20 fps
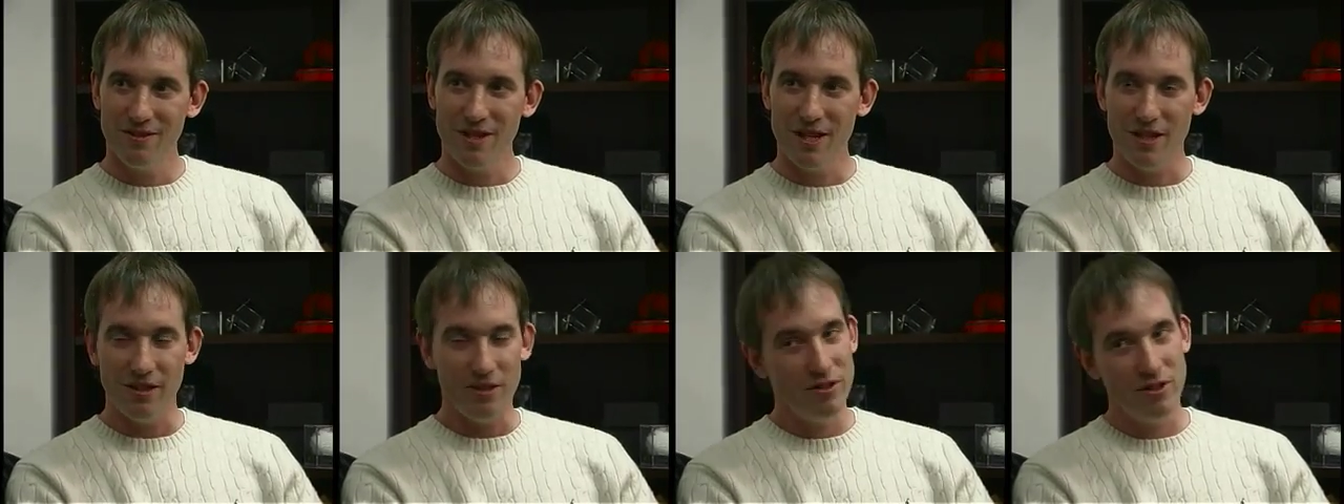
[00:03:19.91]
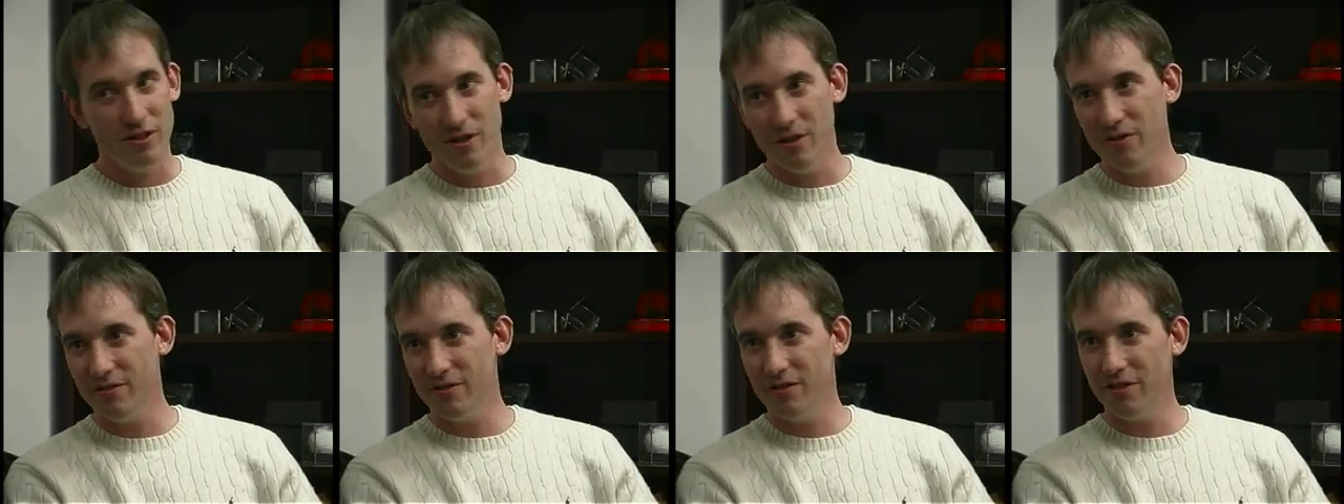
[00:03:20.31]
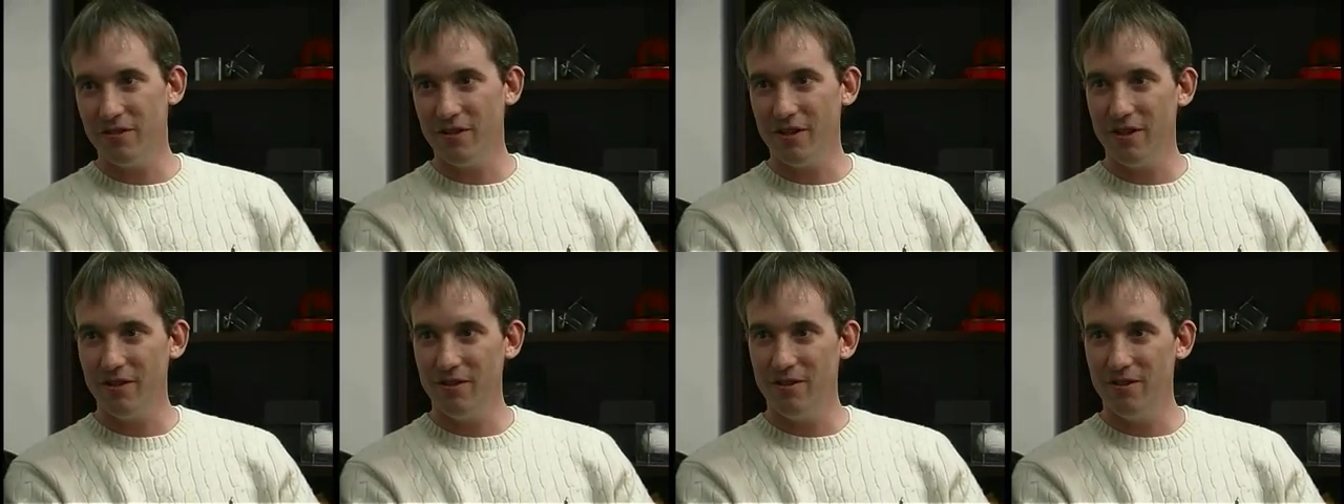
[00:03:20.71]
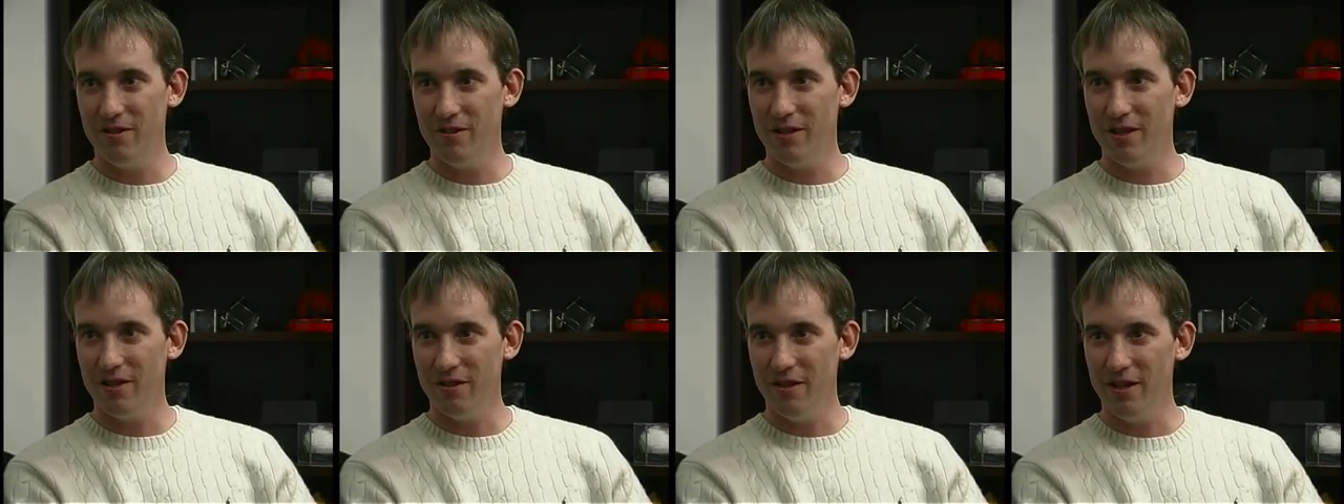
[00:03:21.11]
And you can always decide to do
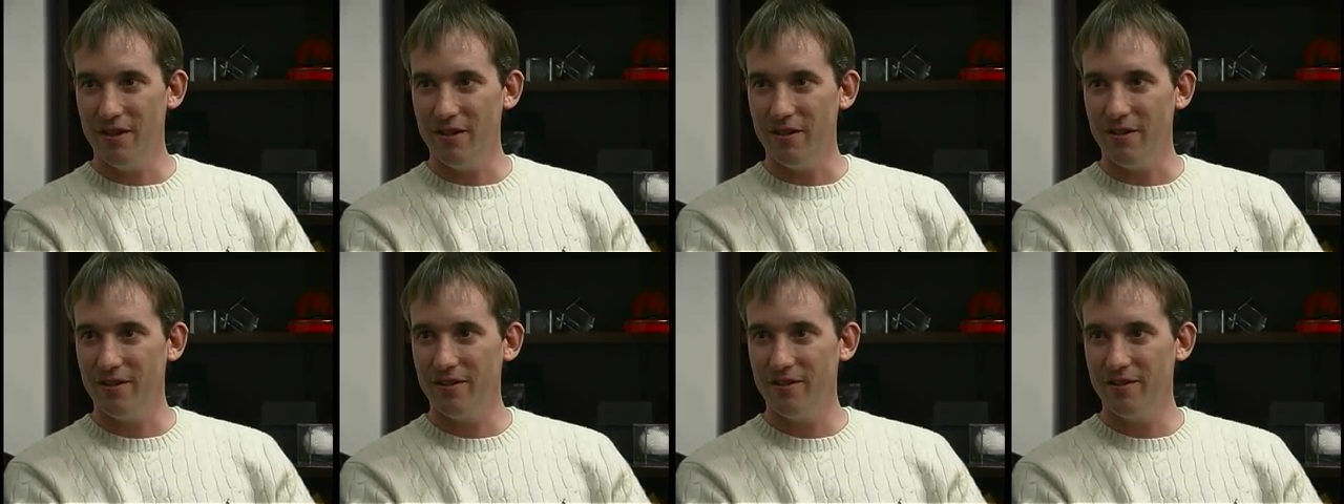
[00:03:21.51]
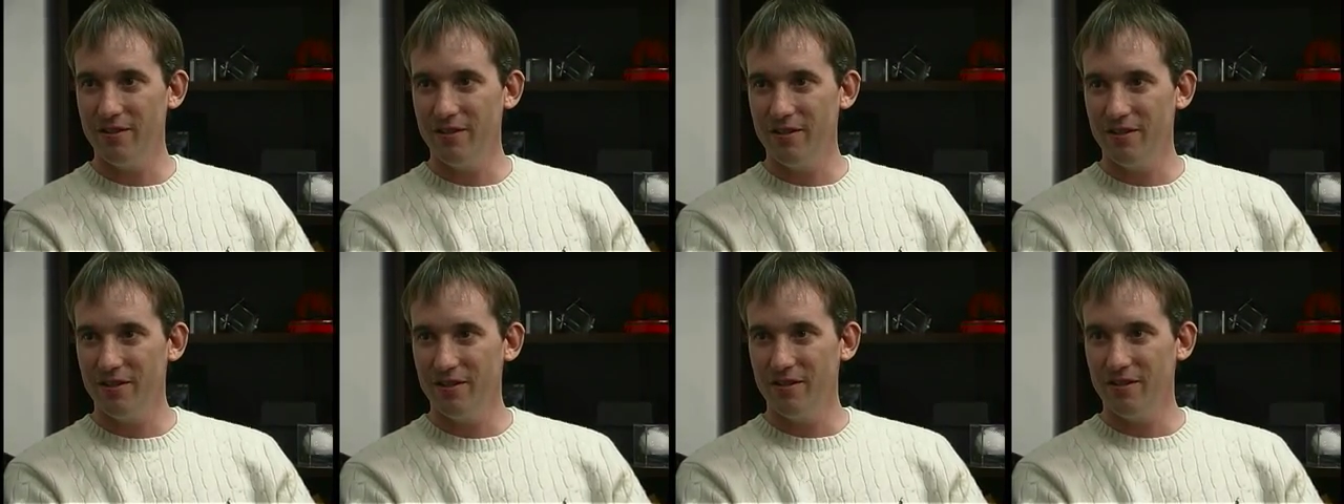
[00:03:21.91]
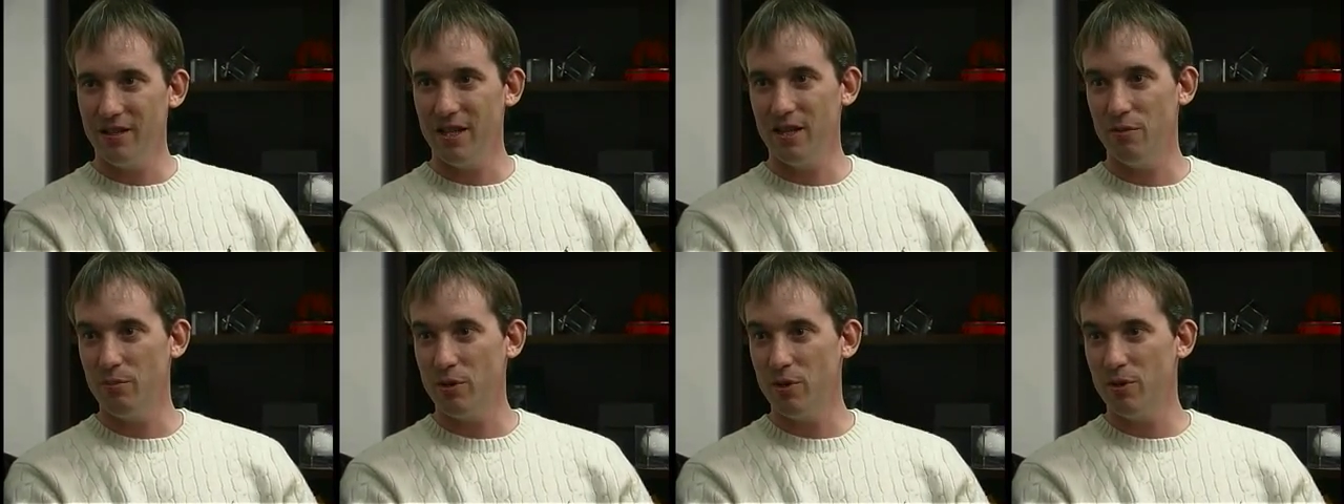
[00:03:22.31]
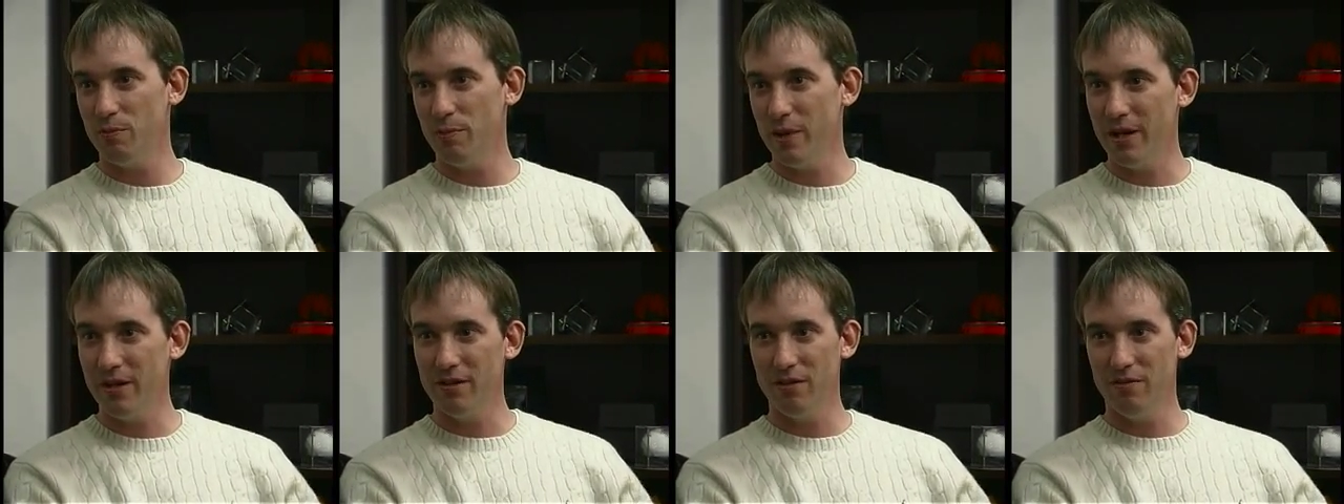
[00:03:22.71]
that later. And the
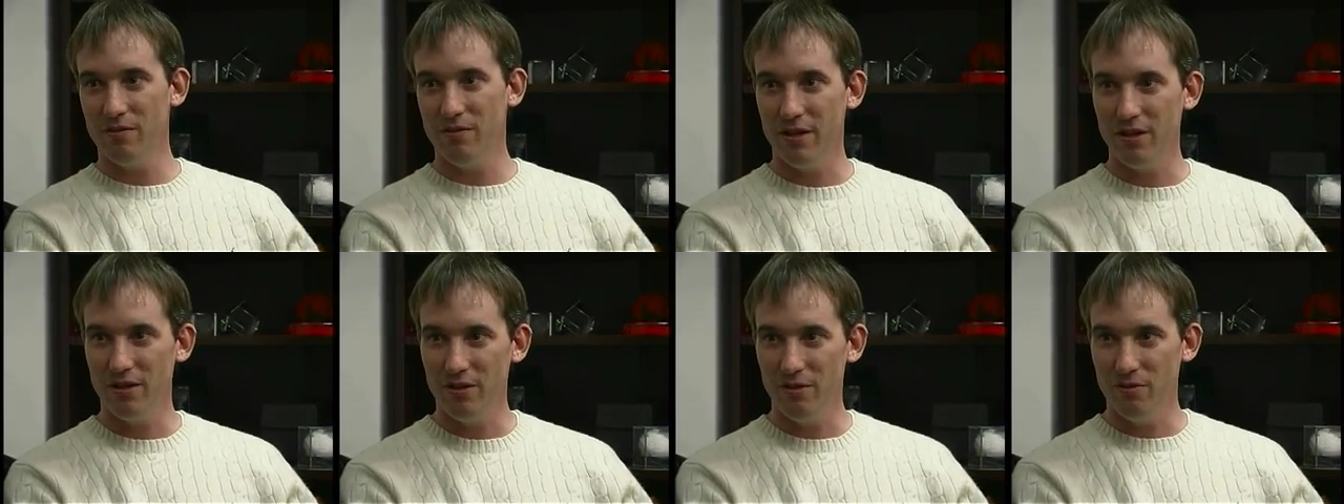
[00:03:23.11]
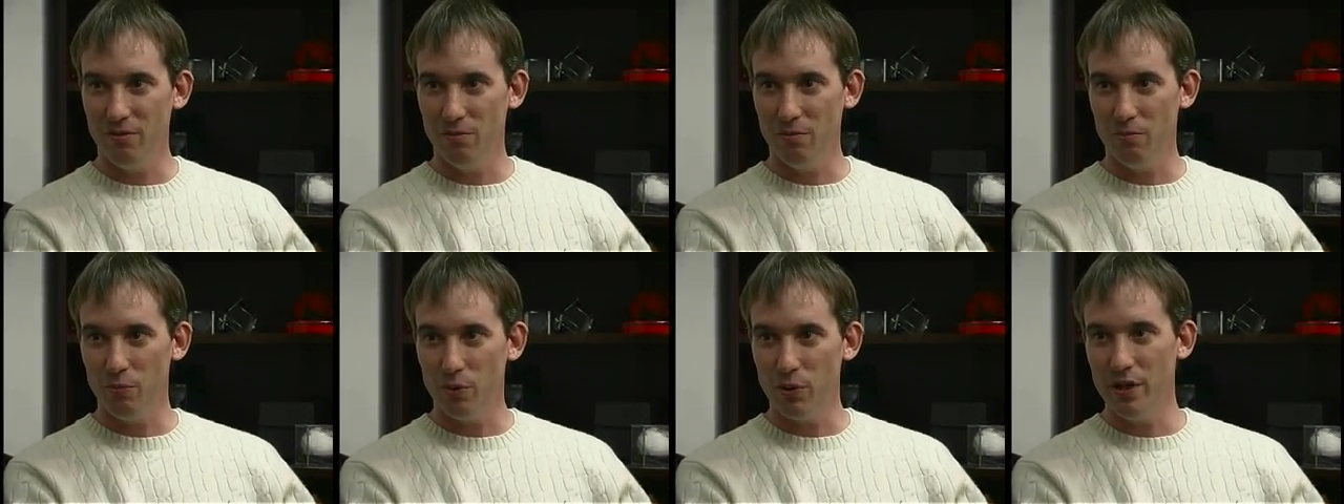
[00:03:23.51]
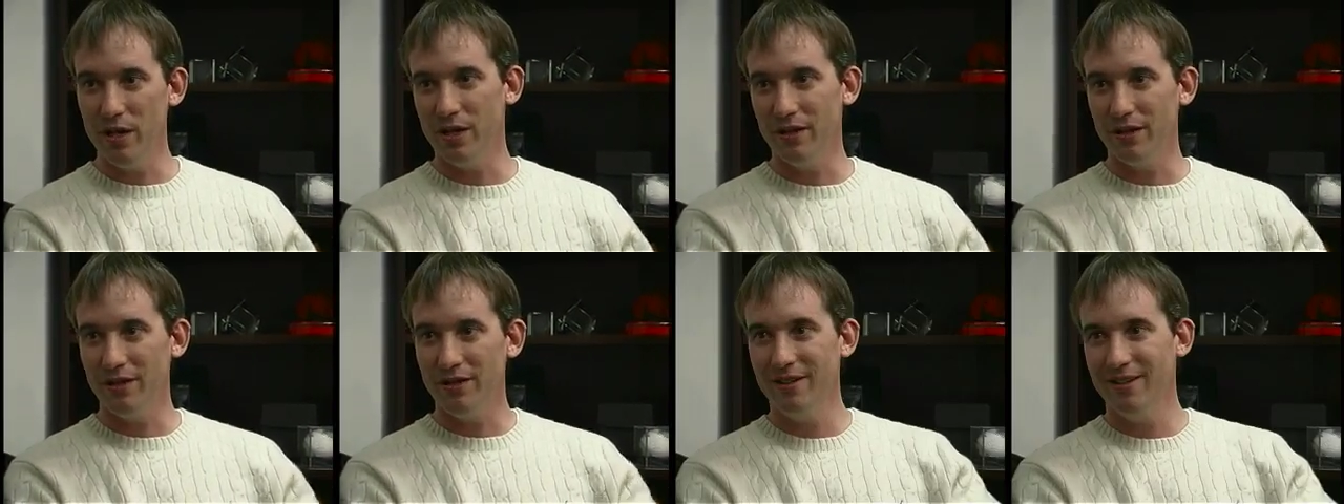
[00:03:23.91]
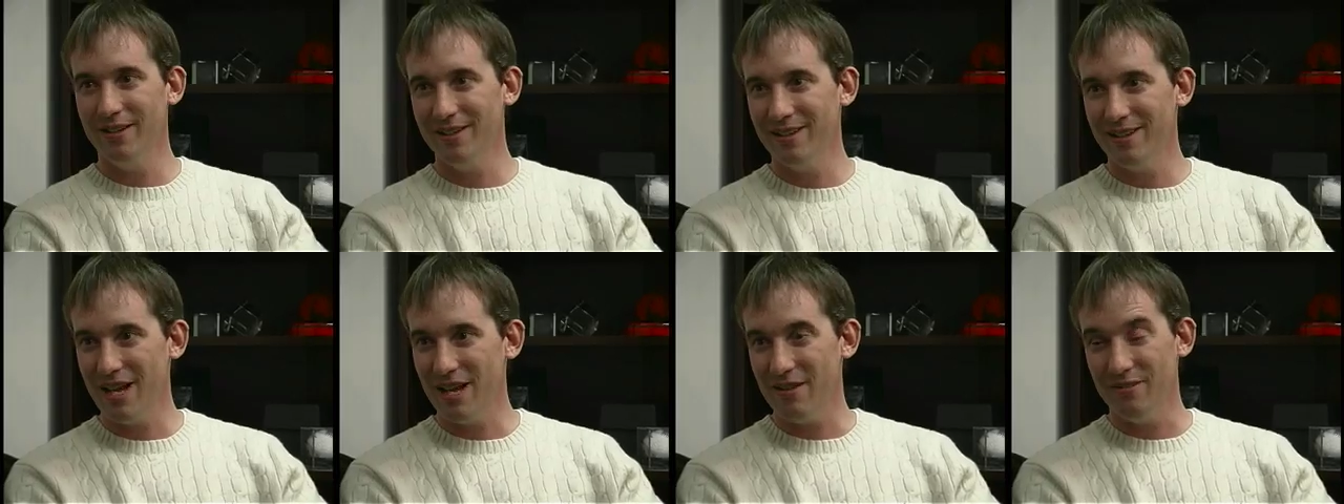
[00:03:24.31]
perspective that you bring,
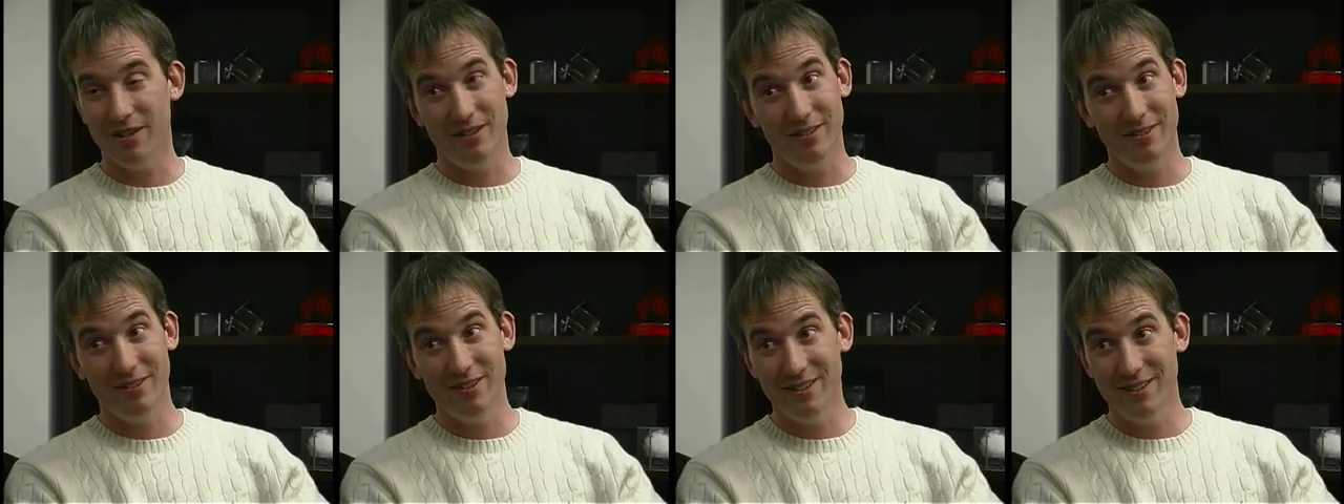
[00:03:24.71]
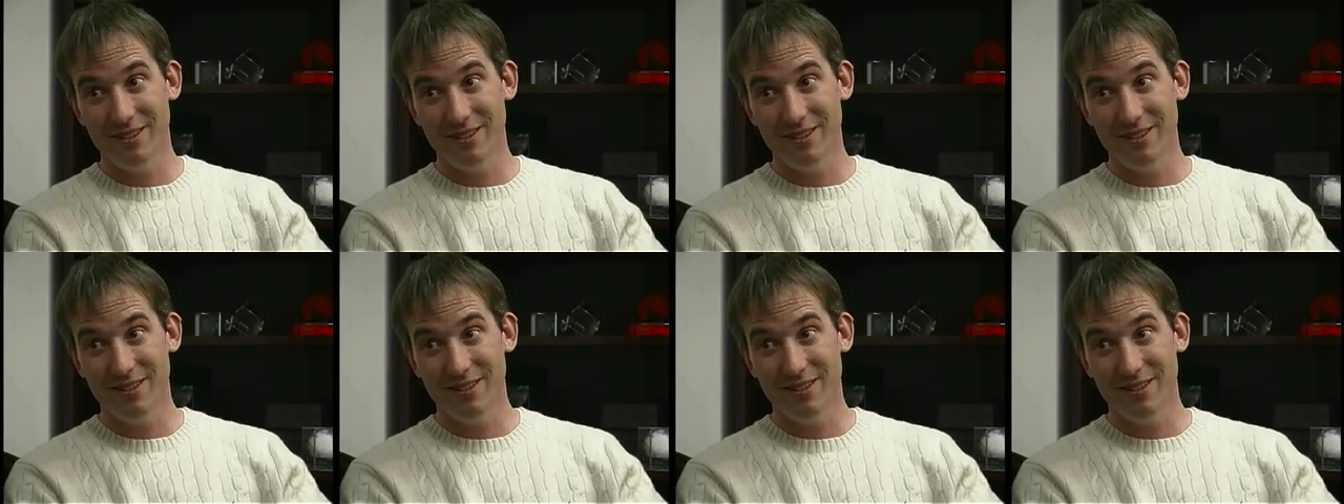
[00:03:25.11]
having